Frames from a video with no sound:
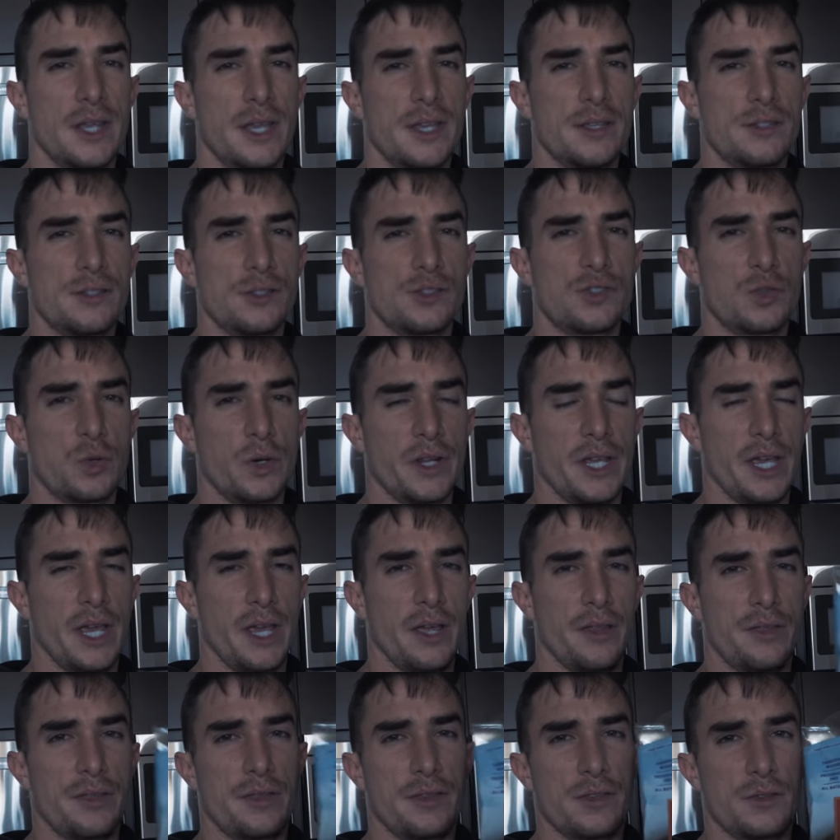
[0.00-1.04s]
Today's the
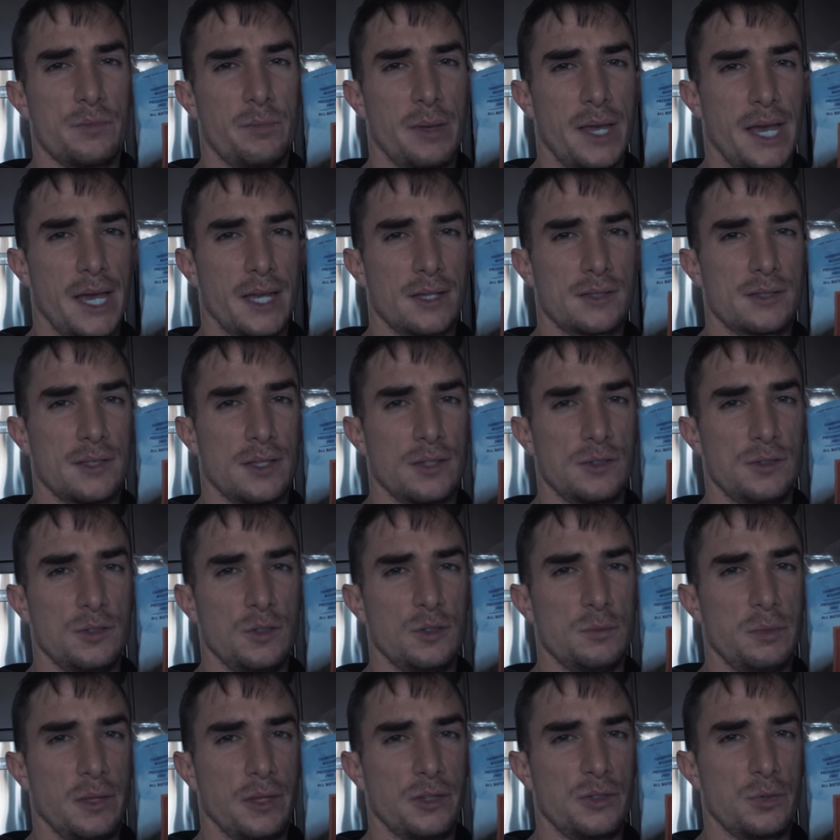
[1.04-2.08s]
28th. This bag says
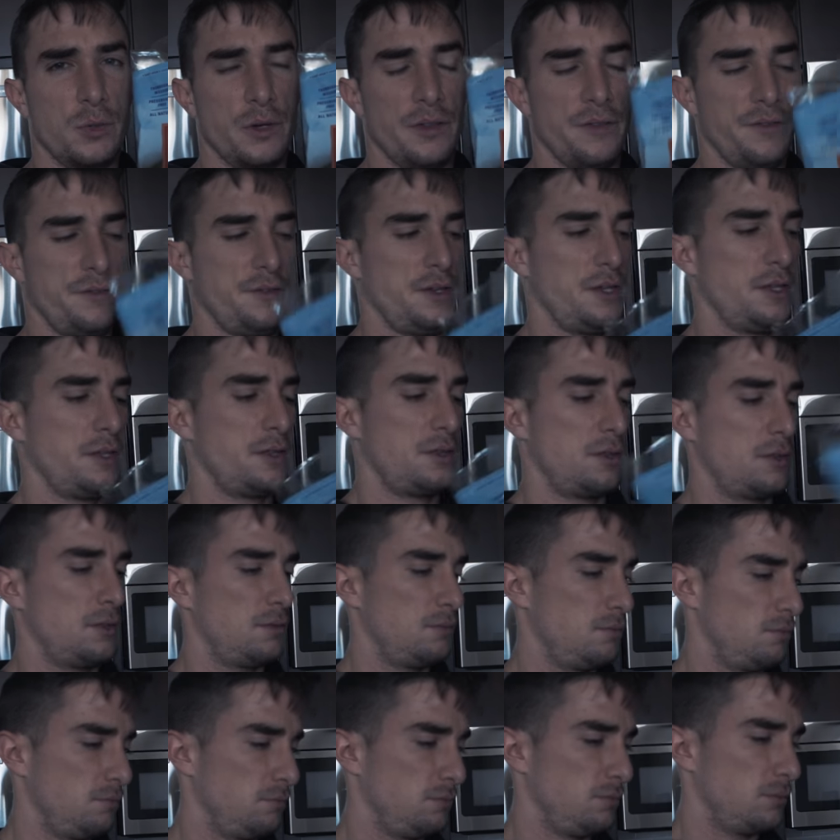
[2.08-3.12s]
used by the
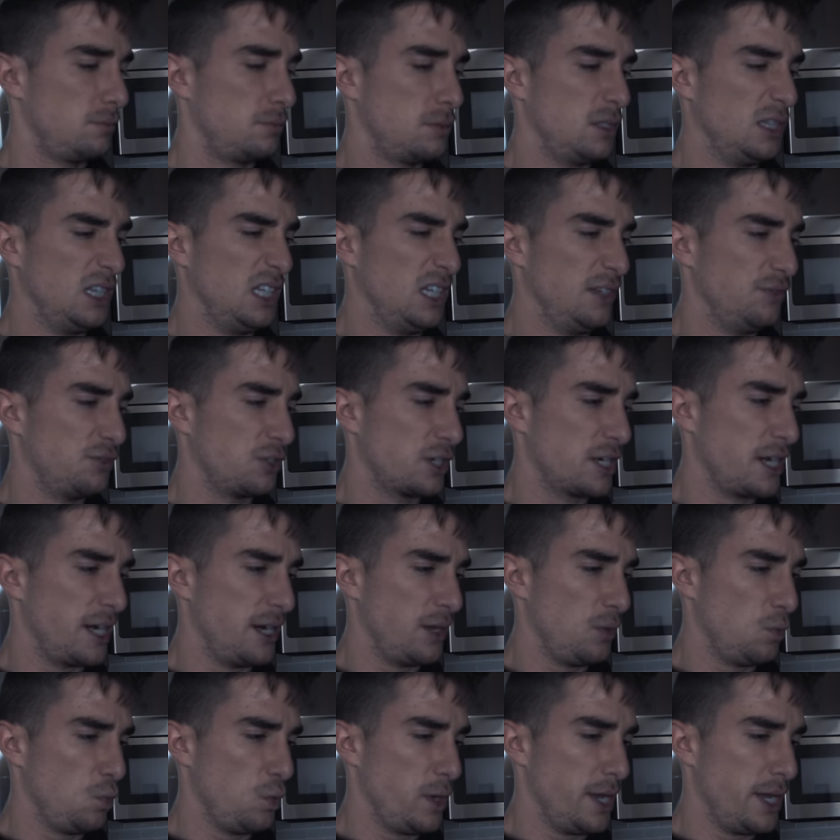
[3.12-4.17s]
25th. The leaves are
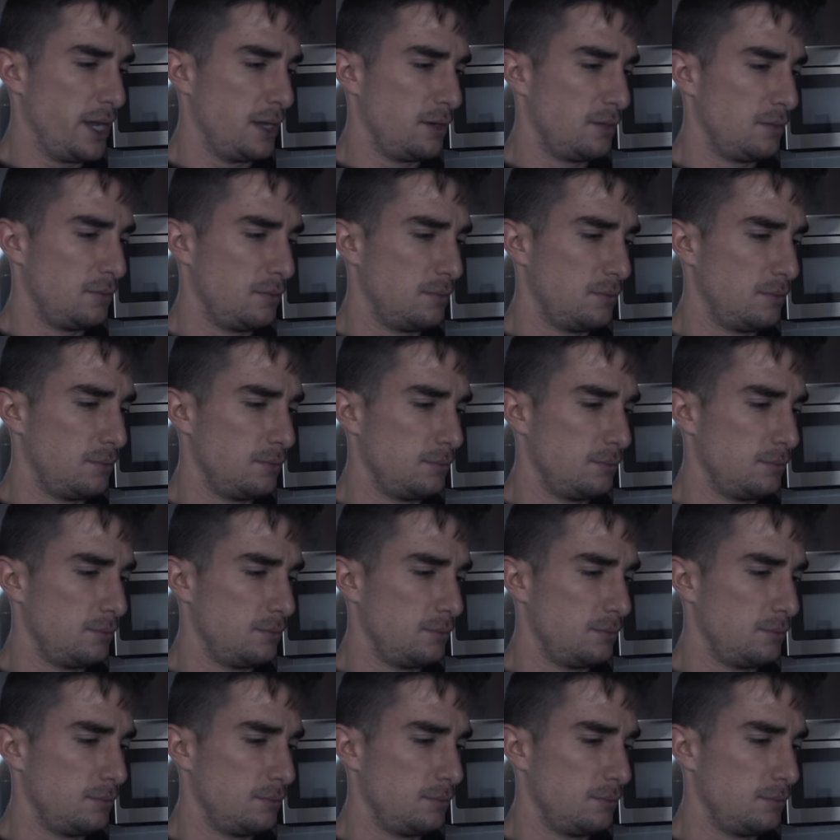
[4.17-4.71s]
kind of wet.